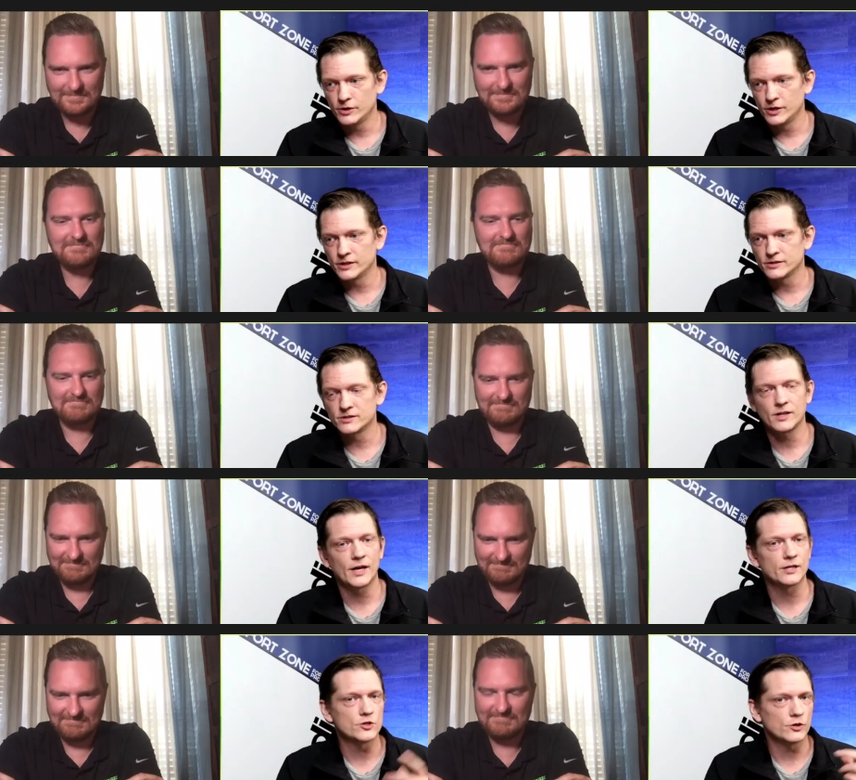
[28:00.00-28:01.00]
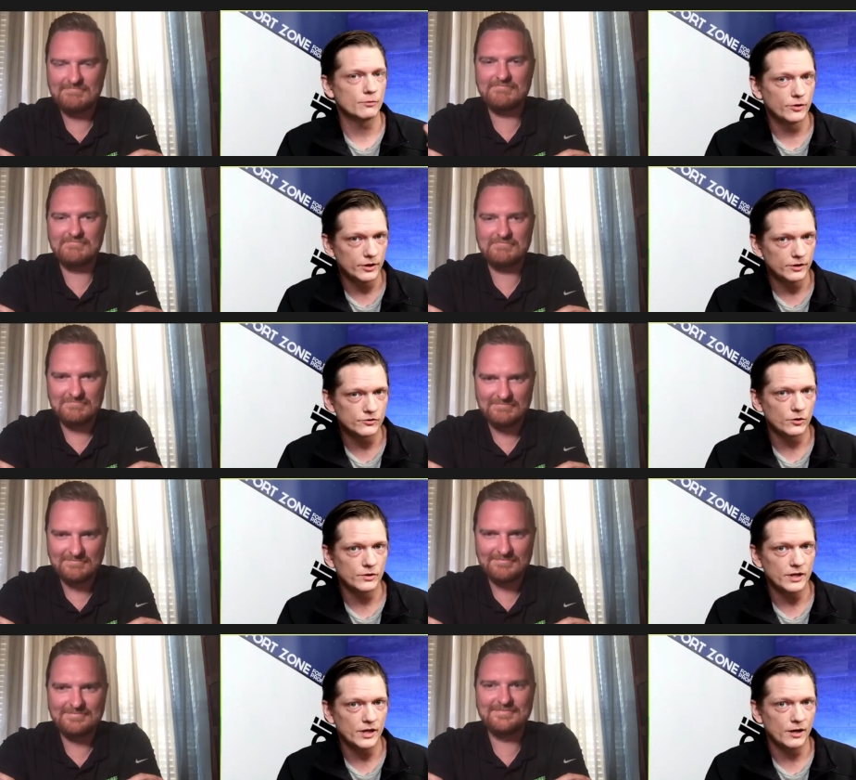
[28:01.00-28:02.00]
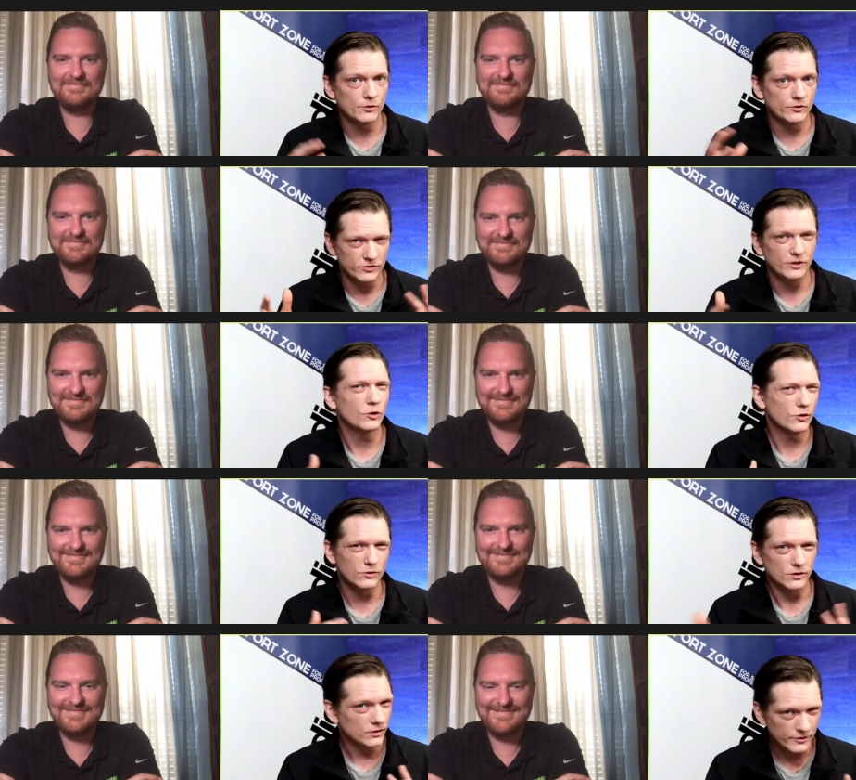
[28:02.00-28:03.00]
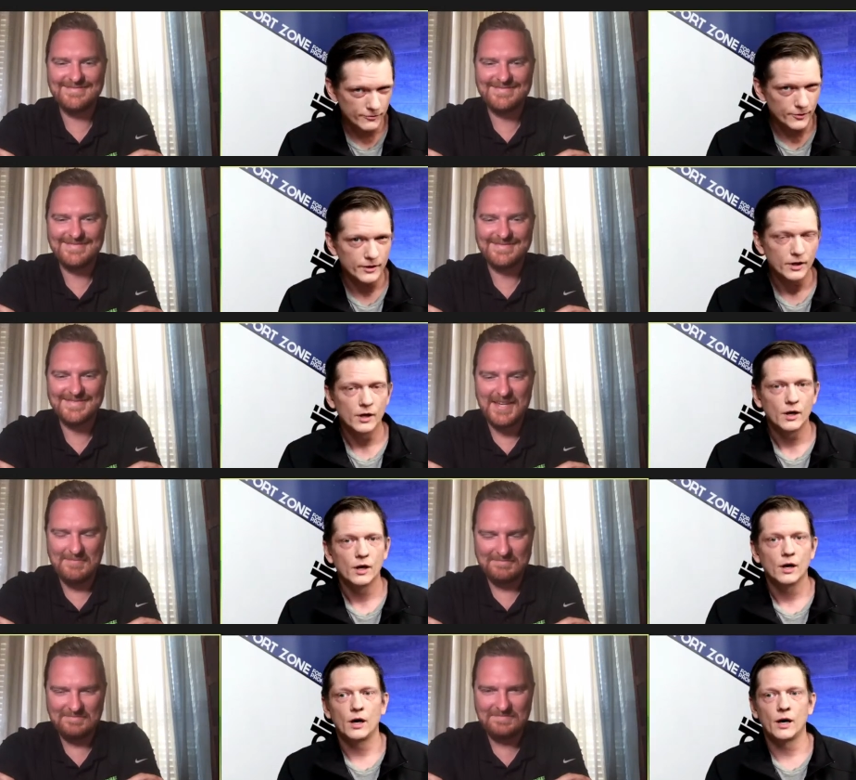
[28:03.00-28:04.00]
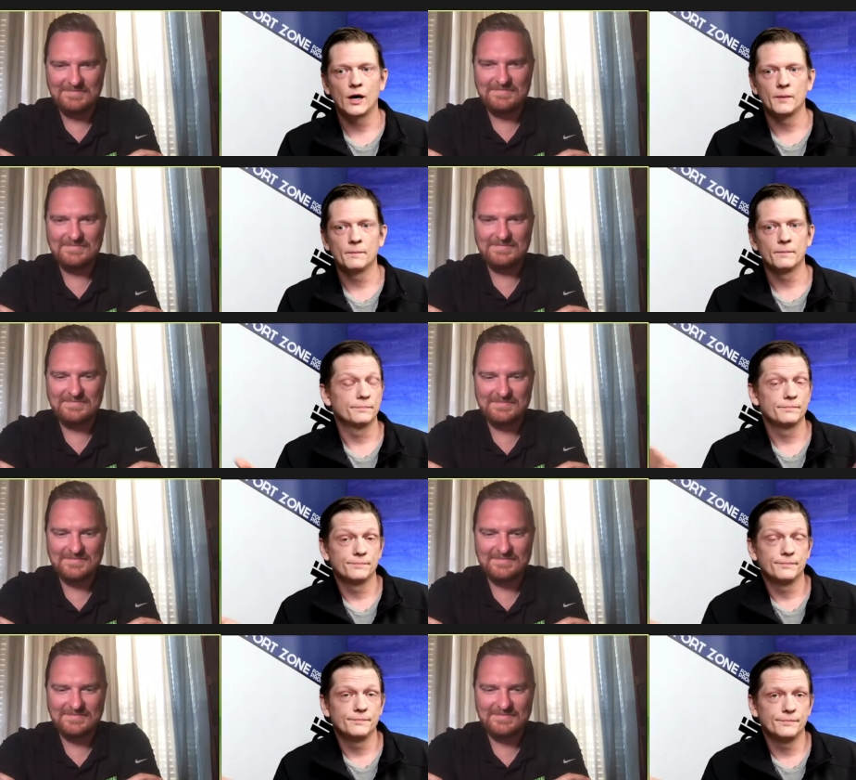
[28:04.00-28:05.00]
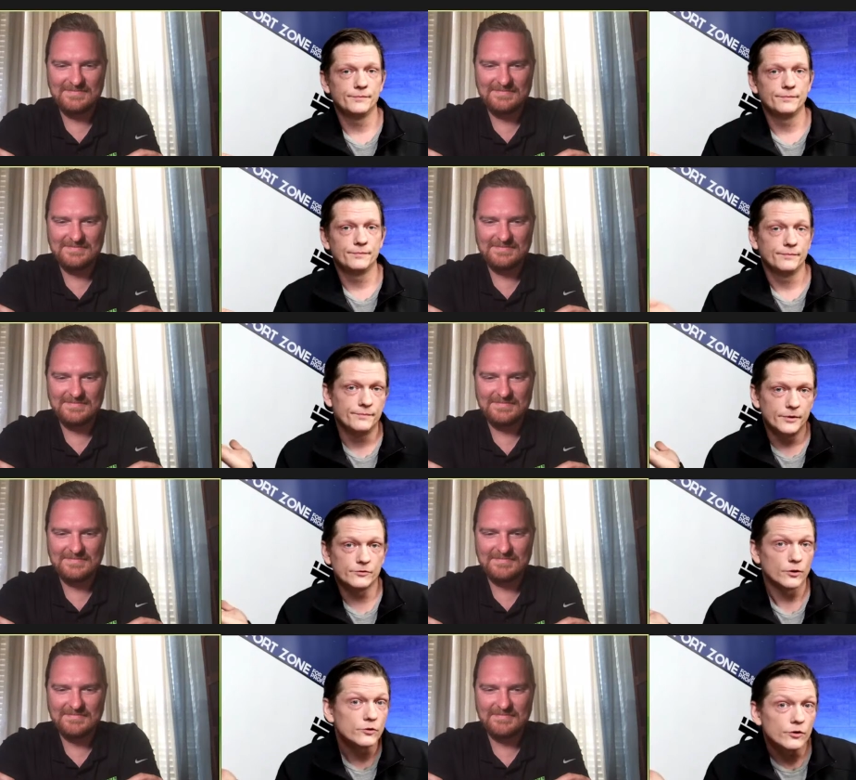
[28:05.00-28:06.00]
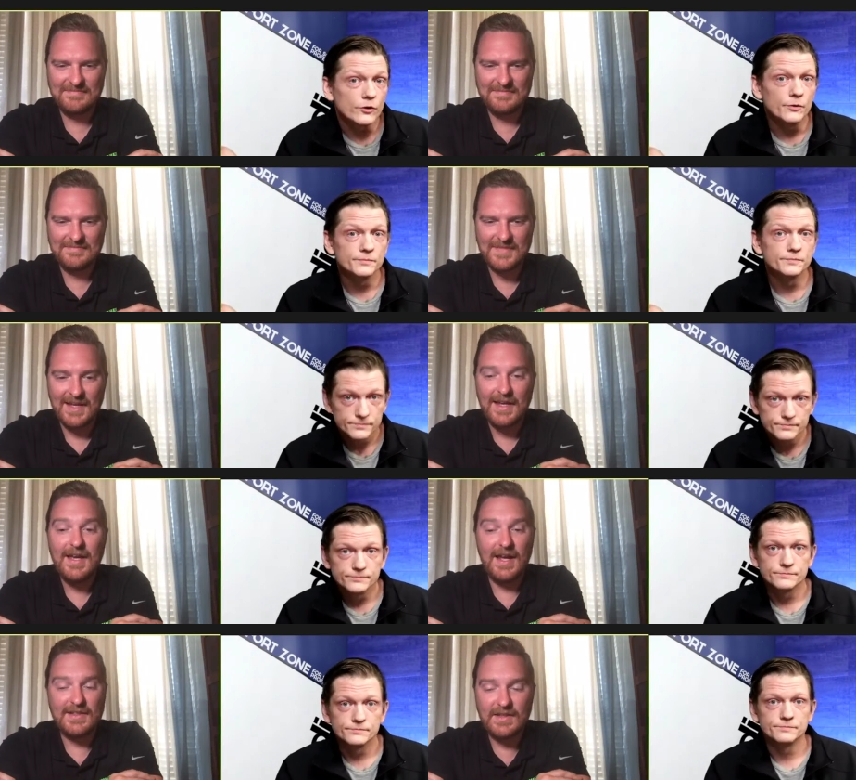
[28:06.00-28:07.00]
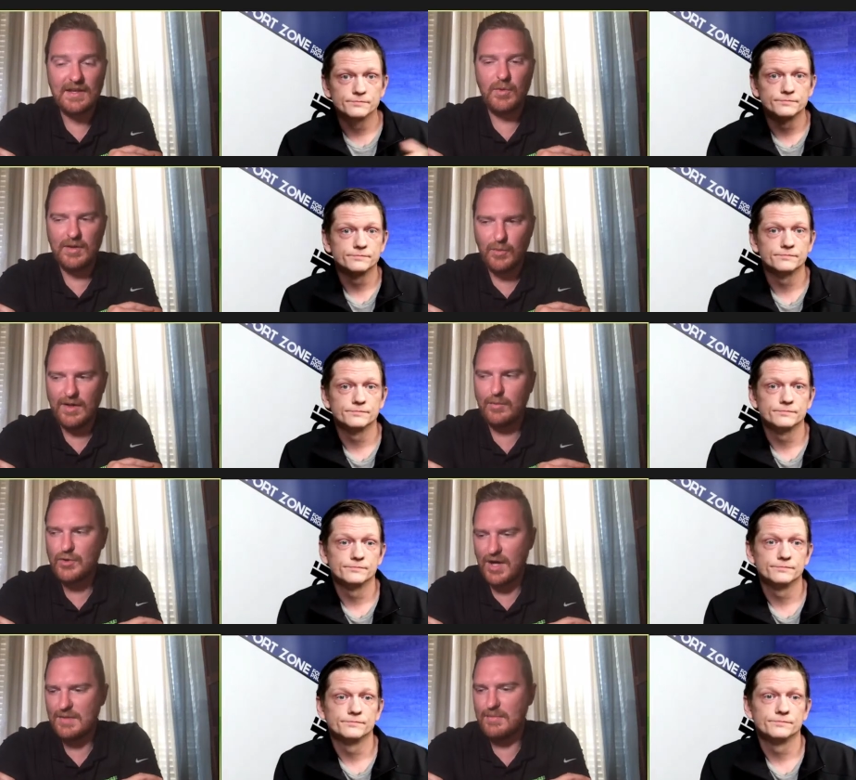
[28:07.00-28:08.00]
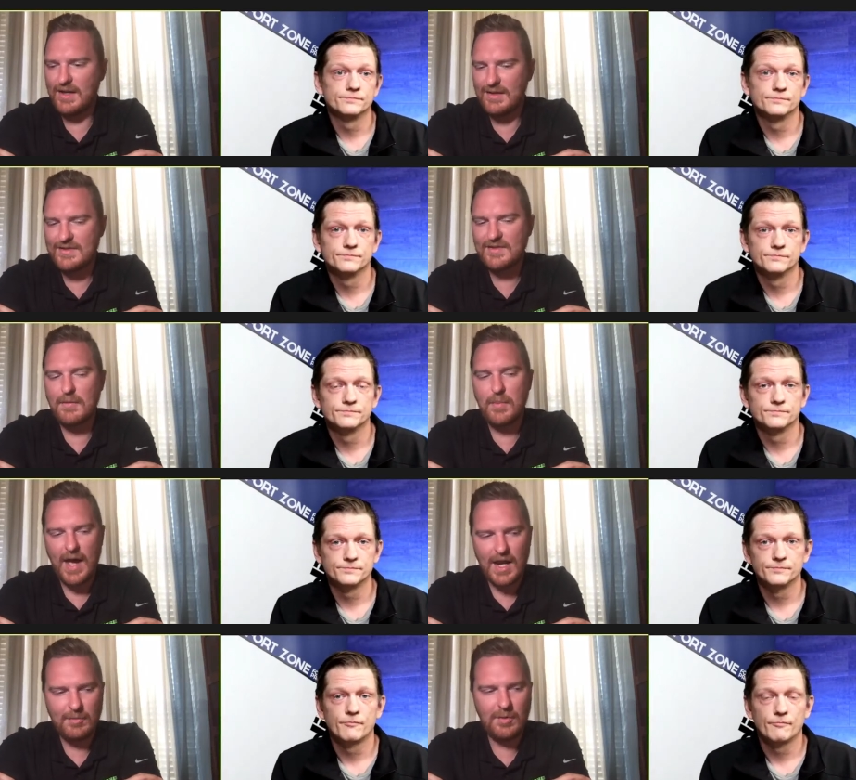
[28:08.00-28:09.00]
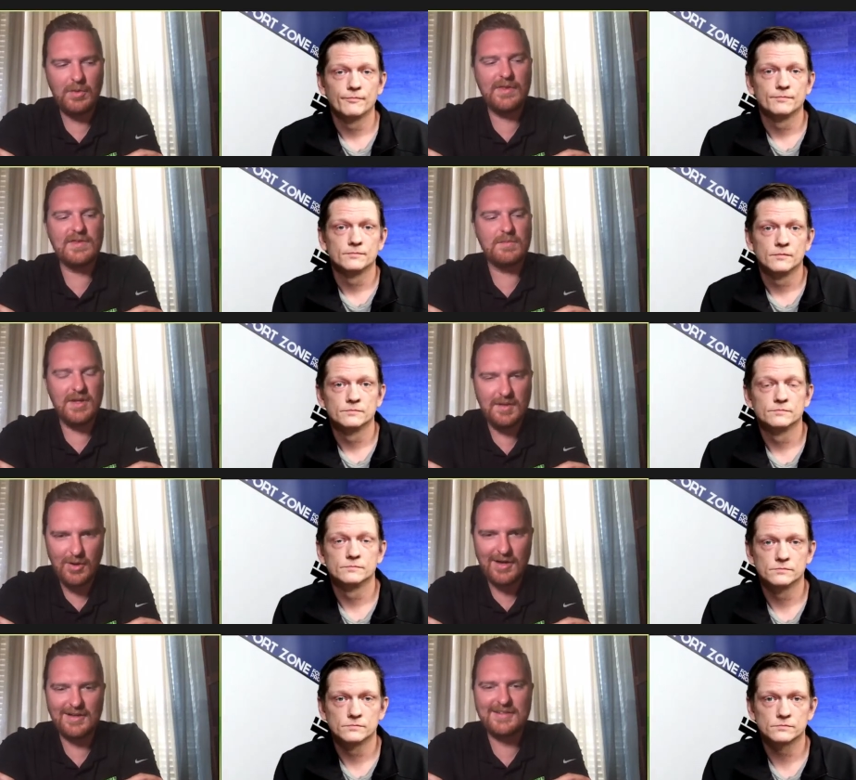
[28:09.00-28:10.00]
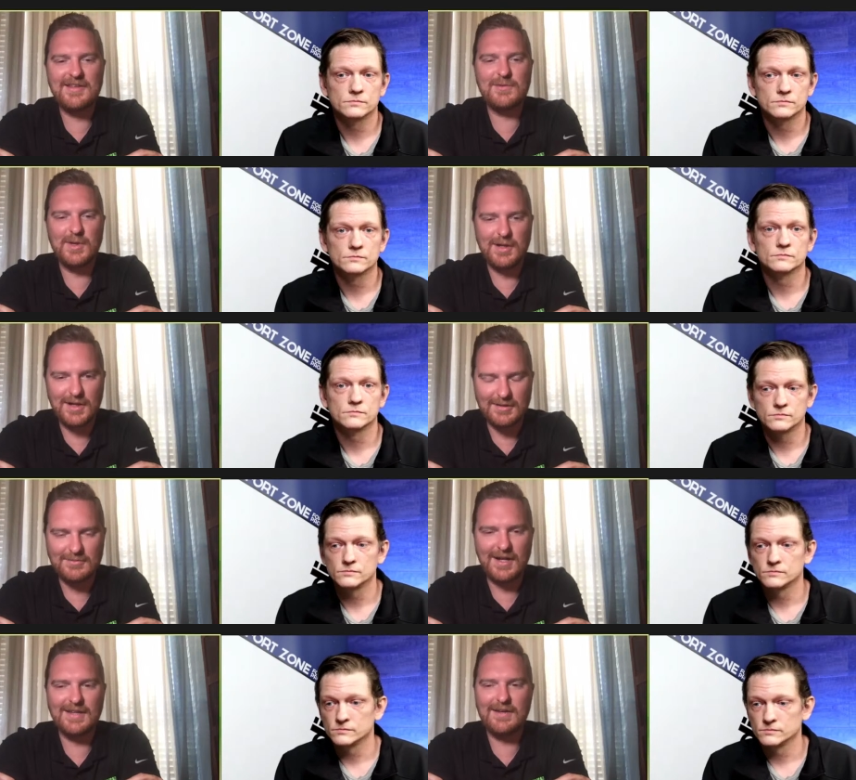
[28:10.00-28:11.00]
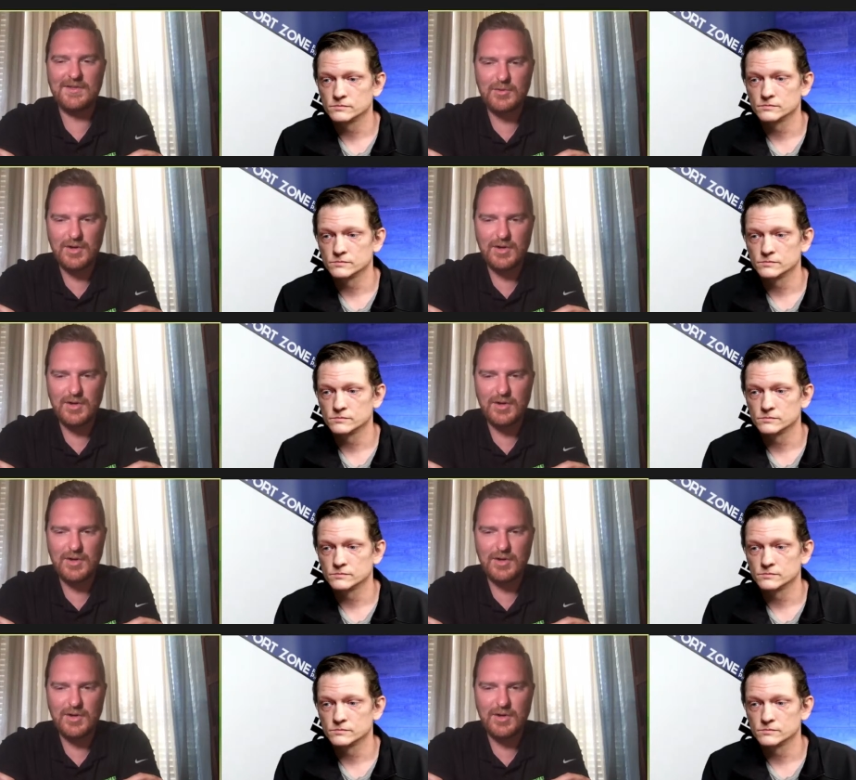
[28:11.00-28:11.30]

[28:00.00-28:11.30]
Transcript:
Speaker 1: in sledge, you can put it in Sony cameras because I know they're a little different. Yep. Um,
Speaker 2: it's versatile it's we we tried to make it as compatible with as many products as we could. Right, there's some